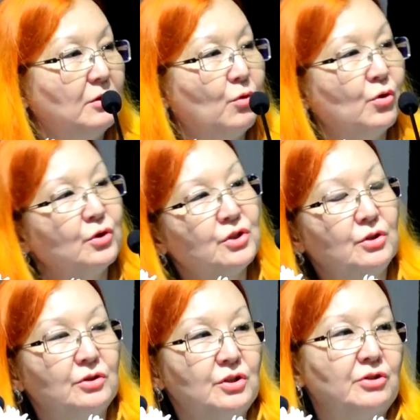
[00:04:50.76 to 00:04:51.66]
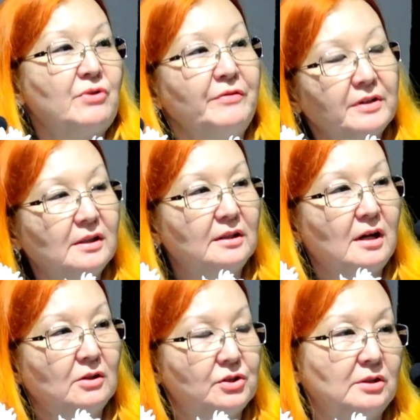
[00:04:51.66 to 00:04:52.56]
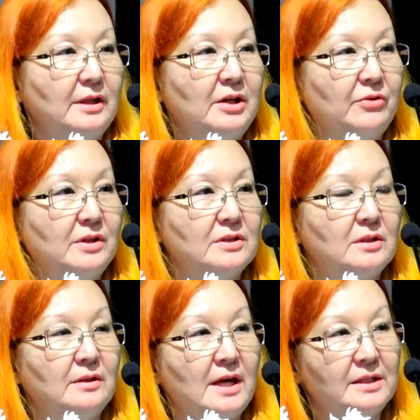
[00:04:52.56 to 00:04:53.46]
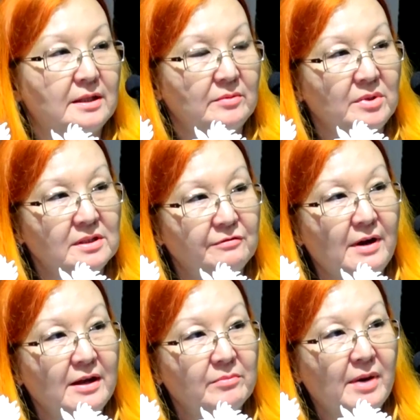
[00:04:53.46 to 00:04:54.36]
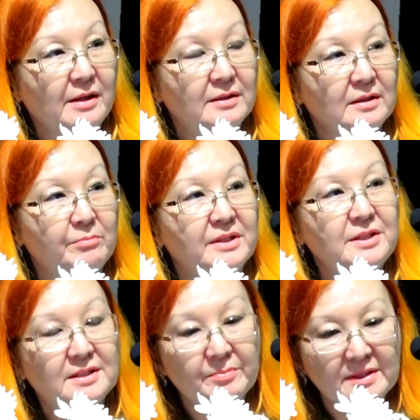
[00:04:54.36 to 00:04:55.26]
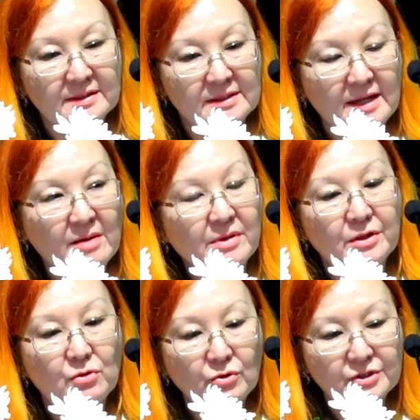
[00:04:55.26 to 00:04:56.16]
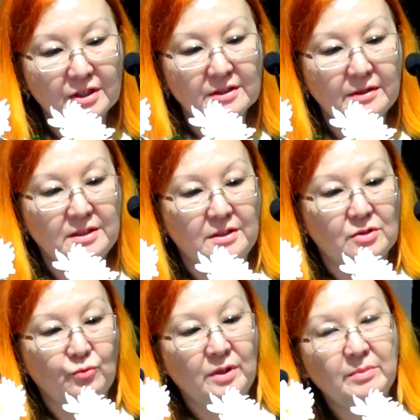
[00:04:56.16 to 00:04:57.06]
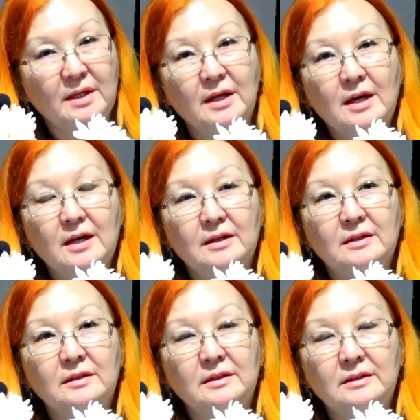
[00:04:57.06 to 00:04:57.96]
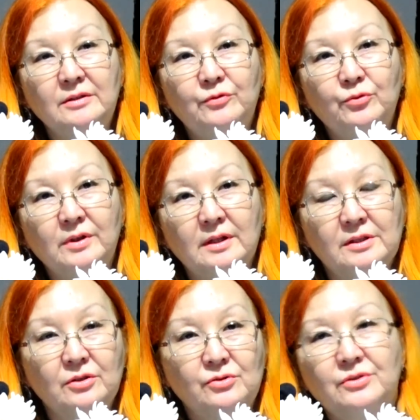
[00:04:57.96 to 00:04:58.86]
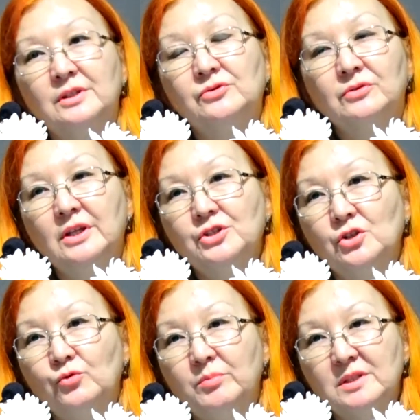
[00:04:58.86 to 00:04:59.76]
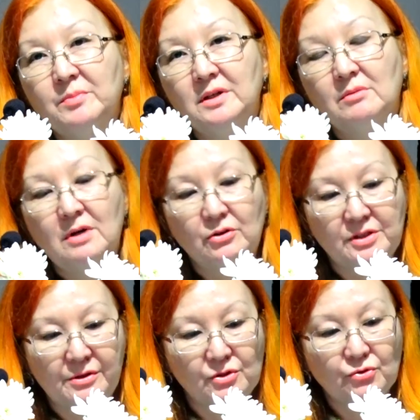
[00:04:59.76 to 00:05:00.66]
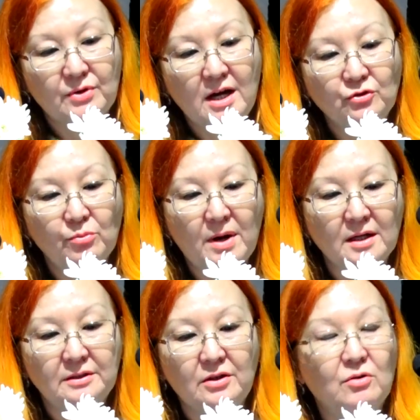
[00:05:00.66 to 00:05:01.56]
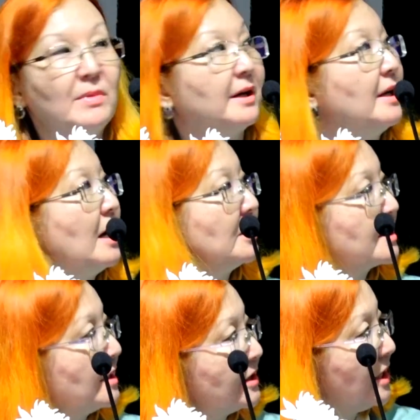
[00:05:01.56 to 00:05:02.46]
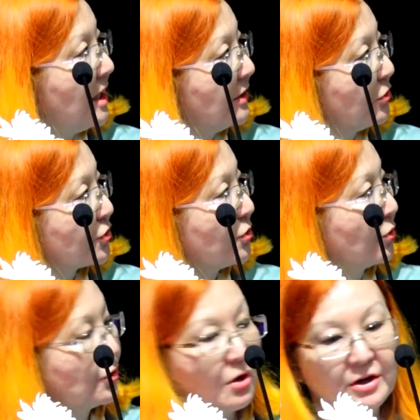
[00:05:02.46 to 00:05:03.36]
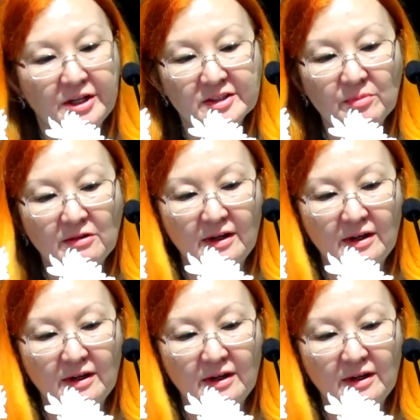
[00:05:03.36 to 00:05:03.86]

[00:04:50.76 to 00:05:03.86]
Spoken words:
or geographically cultural areas that had been defined by the participants' time and the context. This is, we may, if we adhere to Central Asia, we may speak about either Turano, Bactria, Margiana, Sogdiana, or Sogto, Khwarezm,